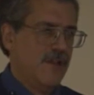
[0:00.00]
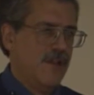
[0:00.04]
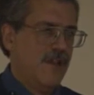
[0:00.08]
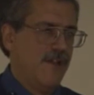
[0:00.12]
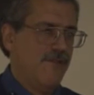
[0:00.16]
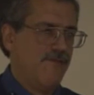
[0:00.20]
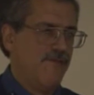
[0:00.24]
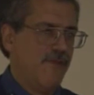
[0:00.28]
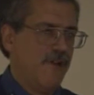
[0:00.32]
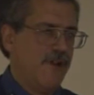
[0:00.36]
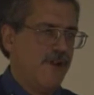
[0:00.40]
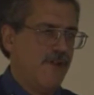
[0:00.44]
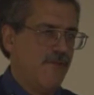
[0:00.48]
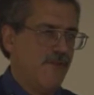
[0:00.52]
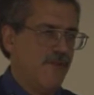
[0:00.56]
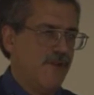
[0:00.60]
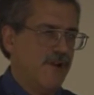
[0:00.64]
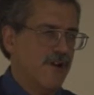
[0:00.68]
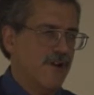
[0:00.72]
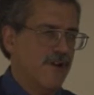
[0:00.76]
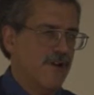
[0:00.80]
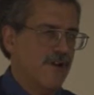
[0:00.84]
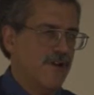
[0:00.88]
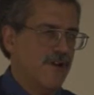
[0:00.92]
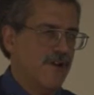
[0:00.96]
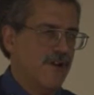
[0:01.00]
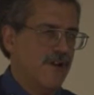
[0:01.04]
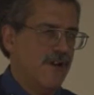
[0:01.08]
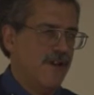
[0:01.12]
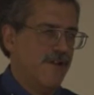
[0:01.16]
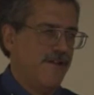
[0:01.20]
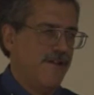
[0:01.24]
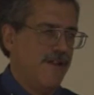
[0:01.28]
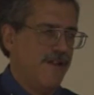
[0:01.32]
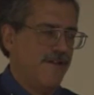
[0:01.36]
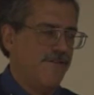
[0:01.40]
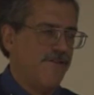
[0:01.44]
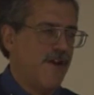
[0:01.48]

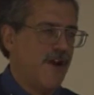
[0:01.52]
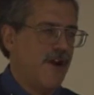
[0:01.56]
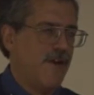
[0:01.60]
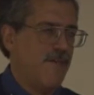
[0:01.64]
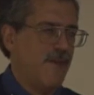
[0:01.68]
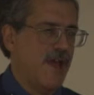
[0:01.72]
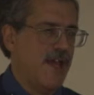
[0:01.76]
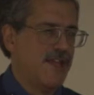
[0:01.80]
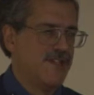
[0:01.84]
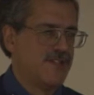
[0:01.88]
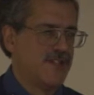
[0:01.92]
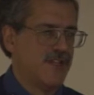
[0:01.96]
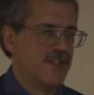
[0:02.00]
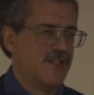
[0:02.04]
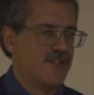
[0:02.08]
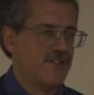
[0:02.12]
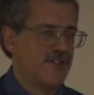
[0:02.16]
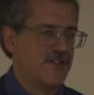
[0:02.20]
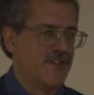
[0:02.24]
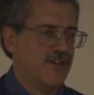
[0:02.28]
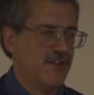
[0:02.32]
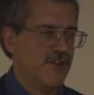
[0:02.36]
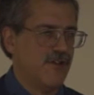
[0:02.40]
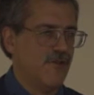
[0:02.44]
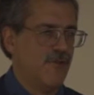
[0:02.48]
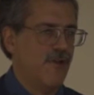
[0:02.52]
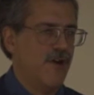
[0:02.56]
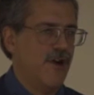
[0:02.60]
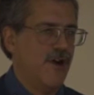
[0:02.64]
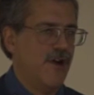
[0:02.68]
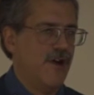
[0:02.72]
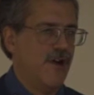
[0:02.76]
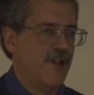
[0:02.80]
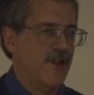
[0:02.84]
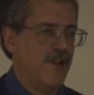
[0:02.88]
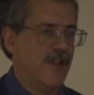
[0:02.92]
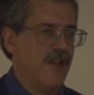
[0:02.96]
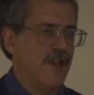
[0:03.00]
If our message to the
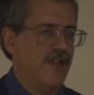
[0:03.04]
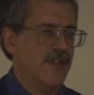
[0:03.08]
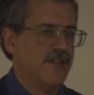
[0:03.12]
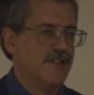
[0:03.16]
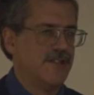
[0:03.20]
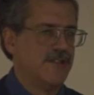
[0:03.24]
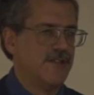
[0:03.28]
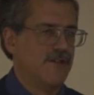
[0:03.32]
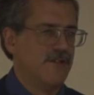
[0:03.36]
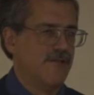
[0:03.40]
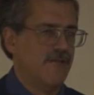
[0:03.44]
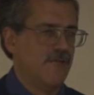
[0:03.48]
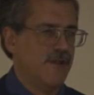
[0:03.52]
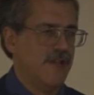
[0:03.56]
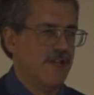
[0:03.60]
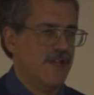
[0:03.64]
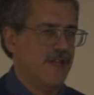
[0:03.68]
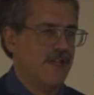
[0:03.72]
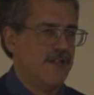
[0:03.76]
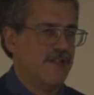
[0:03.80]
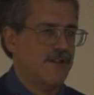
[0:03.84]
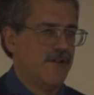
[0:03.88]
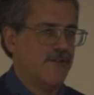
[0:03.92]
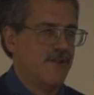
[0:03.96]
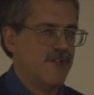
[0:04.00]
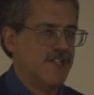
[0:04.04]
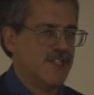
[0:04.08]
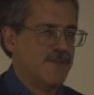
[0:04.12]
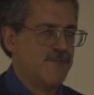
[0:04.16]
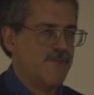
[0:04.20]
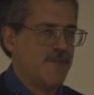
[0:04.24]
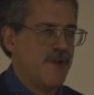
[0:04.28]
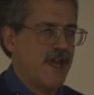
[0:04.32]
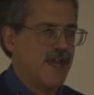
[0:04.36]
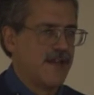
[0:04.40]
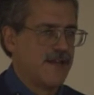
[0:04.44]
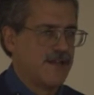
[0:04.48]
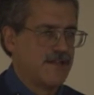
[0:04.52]
world is we need to
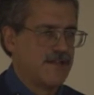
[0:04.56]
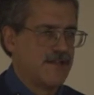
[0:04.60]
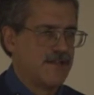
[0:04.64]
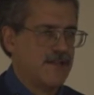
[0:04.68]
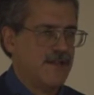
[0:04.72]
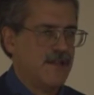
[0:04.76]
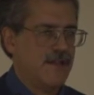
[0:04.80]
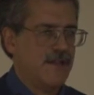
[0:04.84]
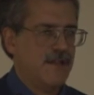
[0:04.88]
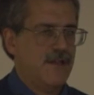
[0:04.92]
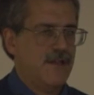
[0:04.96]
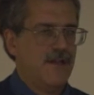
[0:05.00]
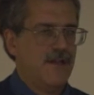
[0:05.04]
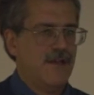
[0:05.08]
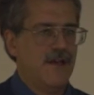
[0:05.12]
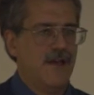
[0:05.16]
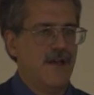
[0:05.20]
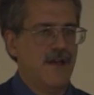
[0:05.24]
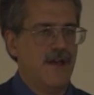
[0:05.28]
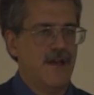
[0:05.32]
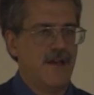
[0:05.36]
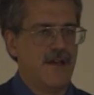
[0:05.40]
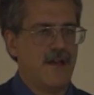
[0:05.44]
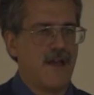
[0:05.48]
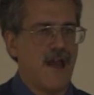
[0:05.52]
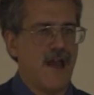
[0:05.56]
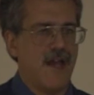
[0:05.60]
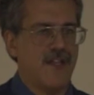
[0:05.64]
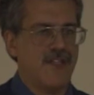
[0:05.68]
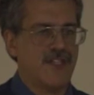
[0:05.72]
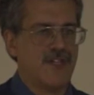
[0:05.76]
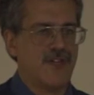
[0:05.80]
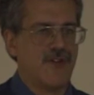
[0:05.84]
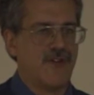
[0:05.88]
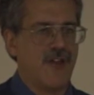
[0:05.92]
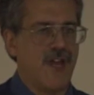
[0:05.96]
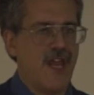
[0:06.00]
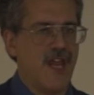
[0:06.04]
respect
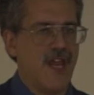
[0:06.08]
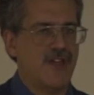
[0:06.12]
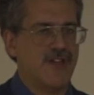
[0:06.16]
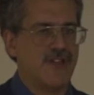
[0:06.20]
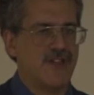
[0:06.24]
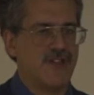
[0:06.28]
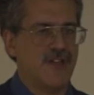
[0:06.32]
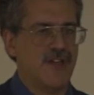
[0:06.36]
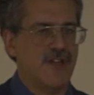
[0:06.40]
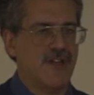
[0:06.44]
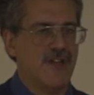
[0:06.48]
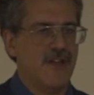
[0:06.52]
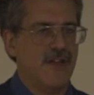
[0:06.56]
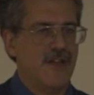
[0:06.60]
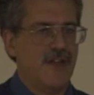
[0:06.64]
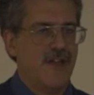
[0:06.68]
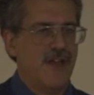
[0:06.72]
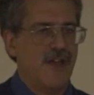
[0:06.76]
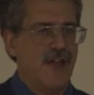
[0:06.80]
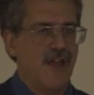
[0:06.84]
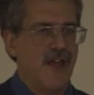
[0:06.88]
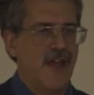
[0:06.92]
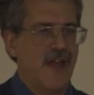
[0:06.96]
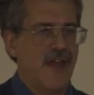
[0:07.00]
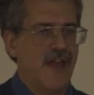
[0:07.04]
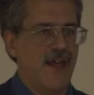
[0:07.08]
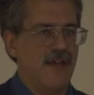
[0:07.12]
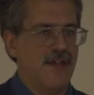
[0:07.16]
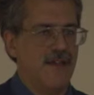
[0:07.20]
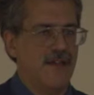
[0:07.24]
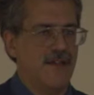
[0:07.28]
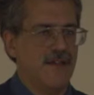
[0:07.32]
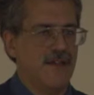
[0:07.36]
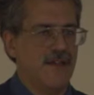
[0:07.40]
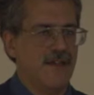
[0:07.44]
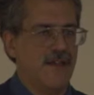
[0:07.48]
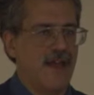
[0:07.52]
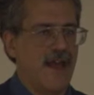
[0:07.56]
God's creation,
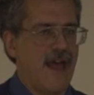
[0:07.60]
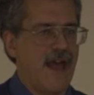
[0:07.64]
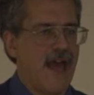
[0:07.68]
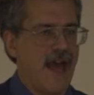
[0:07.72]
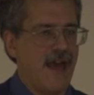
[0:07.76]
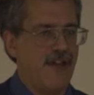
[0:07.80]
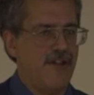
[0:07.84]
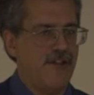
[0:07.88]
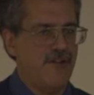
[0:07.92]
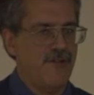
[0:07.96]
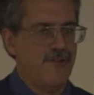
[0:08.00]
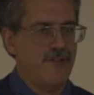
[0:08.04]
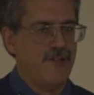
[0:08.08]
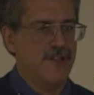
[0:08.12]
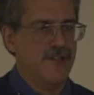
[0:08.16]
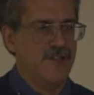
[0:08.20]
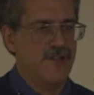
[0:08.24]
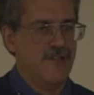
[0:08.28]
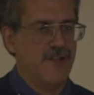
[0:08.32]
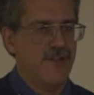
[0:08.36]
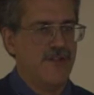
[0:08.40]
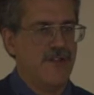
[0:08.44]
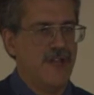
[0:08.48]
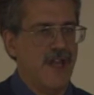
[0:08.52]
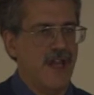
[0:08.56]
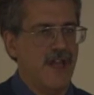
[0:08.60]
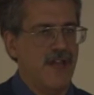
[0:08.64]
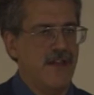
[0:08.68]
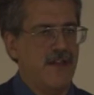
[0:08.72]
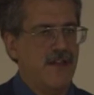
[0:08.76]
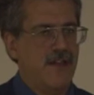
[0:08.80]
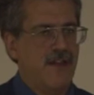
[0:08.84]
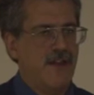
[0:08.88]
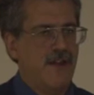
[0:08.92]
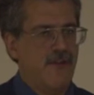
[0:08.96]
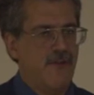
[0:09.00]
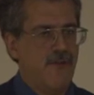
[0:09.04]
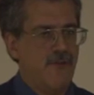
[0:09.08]
and how do you do that?
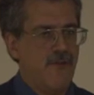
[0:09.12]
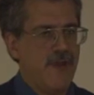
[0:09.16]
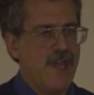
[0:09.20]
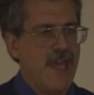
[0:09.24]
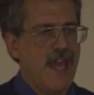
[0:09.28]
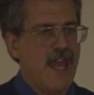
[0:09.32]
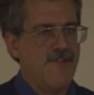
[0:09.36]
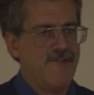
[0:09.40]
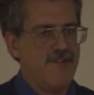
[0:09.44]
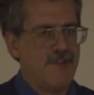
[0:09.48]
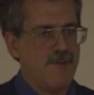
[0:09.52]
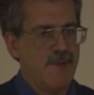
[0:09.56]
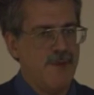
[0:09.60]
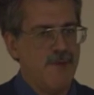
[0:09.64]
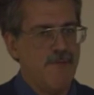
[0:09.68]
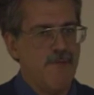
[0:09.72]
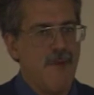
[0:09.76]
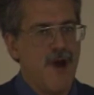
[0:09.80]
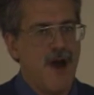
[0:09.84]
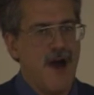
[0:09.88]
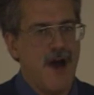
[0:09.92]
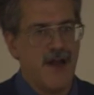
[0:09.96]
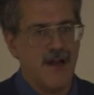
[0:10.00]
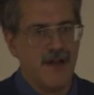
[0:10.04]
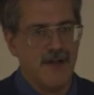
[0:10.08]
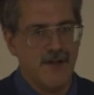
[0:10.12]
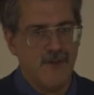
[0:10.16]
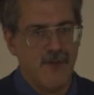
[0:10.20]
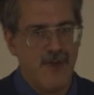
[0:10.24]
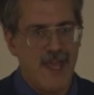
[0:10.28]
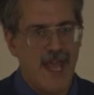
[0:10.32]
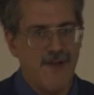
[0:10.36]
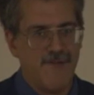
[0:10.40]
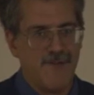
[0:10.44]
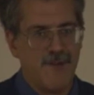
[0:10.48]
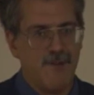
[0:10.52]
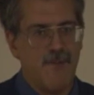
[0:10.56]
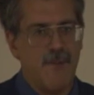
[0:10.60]
We have to
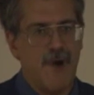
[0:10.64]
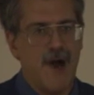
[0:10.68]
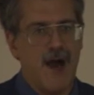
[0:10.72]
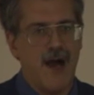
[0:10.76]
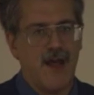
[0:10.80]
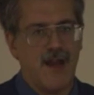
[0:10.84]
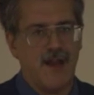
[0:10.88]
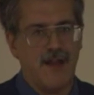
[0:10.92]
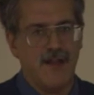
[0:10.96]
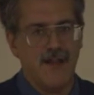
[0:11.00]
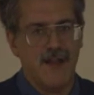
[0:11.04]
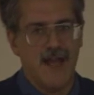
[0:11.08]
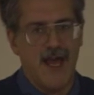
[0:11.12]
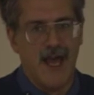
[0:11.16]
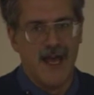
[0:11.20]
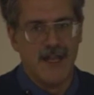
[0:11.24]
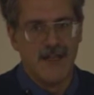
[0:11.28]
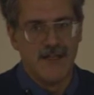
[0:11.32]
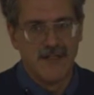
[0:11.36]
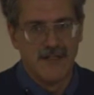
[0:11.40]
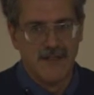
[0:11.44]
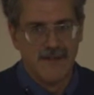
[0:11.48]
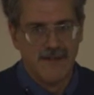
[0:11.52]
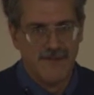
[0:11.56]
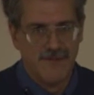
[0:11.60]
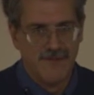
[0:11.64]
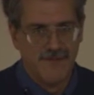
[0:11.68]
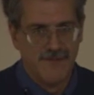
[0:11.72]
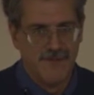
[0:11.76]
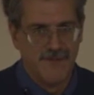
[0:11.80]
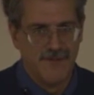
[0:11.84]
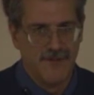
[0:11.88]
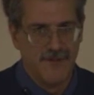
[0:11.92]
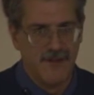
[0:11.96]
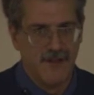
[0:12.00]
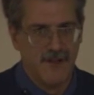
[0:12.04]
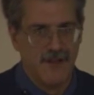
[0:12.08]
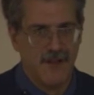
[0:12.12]
model that
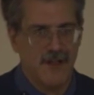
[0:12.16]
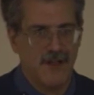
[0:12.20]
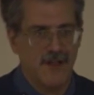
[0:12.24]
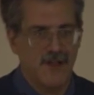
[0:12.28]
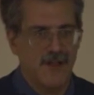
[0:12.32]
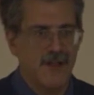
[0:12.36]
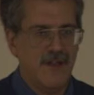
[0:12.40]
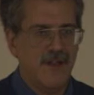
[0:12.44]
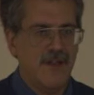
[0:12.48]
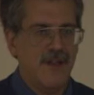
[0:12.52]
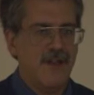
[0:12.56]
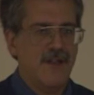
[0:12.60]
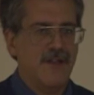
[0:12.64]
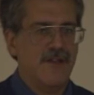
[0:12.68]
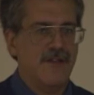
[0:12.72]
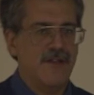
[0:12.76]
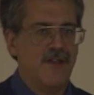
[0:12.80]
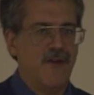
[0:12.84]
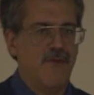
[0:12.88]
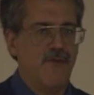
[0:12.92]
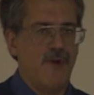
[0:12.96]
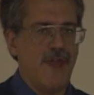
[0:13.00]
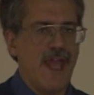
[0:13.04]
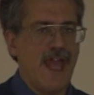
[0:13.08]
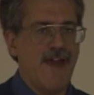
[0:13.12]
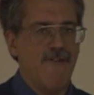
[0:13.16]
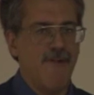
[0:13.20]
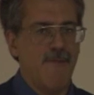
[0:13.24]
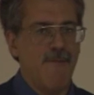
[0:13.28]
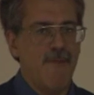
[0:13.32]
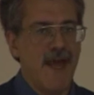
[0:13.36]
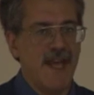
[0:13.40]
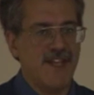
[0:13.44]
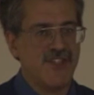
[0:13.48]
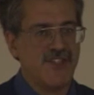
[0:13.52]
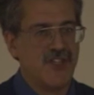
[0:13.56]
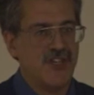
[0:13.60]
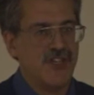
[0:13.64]
we have a
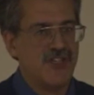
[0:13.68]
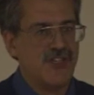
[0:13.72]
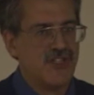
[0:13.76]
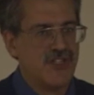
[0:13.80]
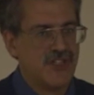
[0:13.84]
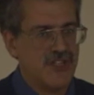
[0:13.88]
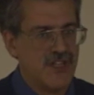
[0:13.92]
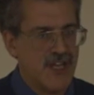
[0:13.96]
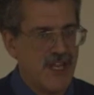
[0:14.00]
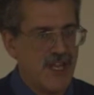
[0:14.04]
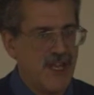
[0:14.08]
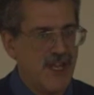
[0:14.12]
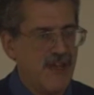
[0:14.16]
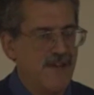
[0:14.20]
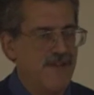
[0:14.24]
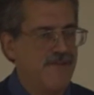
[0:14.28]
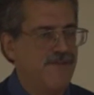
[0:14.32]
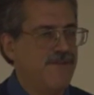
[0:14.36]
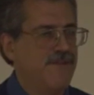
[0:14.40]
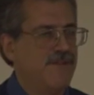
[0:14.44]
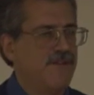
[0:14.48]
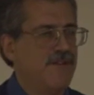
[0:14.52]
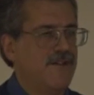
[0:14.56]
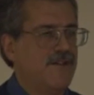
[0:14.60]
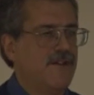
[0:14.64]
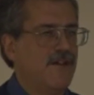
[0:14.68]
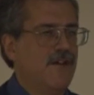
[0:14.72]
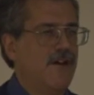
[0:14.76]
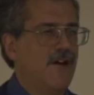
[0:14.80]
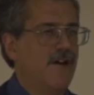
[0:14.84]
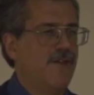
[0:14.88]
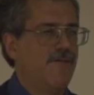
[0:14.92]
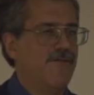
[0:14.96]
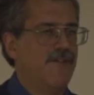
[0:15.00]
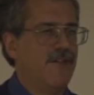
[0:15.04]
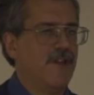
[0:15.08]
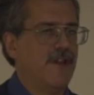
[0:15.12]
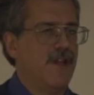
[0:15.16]
message to give.
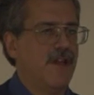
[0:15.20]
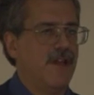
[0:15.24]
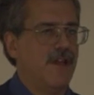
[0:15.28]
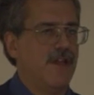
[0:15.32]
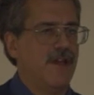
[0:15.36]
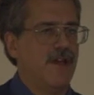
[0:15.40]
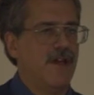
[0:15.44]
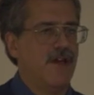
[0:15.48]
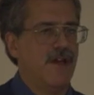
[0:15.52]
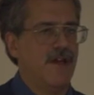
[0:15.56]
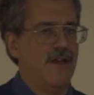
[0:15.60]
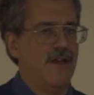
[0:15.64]
Hopefully